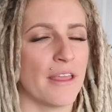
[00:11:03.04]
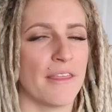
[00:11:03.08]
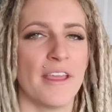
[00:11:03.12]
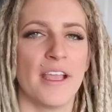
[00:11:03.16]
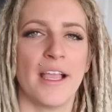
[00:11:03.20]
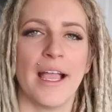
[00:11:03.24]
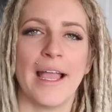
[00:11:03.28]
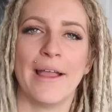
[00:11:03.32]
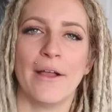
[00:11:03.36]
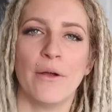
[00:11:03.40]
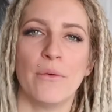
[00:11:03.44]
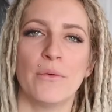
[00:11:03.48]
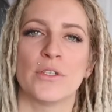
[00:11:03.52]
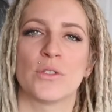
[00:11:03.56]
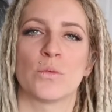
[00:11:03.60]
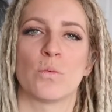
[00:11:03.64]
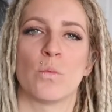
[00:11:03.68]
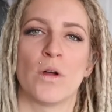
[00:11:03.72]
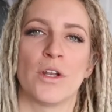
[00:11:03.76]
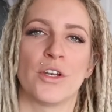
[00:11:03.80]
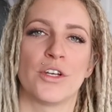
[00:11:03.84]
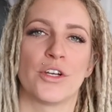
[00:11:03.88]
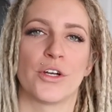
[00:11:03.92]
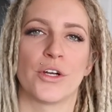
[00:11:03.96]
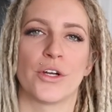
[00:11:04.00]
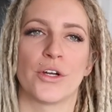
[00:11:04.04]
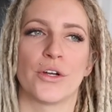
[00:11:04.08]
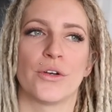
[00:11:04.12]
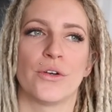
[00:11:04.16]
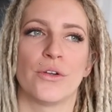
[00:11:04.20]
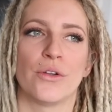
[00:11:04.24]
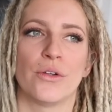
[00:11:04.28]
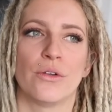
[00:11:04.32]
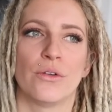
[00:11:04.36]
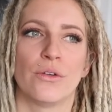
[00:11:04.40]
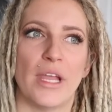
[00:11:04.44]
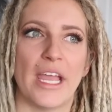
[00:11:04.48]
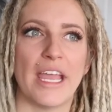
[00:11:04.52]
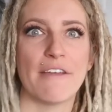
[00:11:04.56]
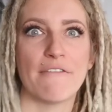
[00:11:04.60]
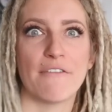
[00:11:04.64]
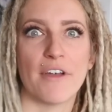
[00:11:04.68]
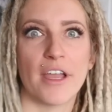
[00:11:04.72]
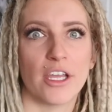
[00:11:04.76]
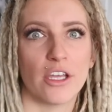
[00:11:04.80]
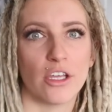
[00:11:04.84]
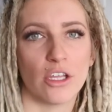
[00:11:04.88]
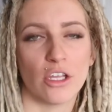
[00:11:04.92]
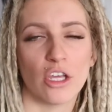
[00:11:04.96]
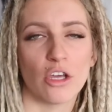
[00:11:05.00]
I think I always wondered if
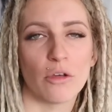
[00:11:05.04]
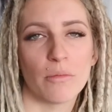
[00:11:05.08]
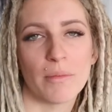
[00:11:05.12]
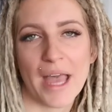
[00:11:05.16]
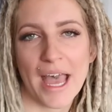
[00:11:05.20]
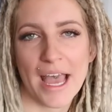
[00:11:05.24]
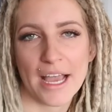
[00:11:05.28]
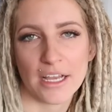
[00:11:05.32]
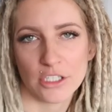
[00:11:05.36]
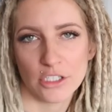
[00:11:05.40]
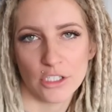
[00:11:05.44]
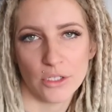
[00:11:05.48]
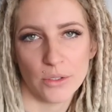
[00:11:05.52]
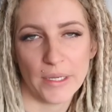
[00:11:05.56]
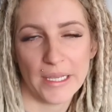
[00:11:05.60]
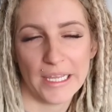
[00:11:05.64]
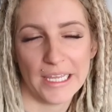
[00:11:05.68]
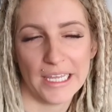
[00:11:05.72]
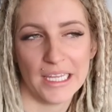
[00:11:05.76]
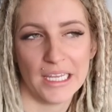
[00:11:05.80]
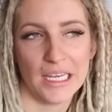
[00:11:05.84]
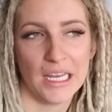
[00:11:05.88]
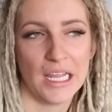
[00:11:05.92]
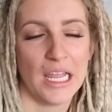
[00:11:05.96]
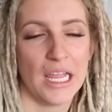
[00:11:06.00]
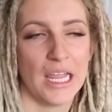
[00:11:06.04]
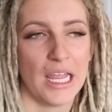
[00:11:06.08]
I could go back to it.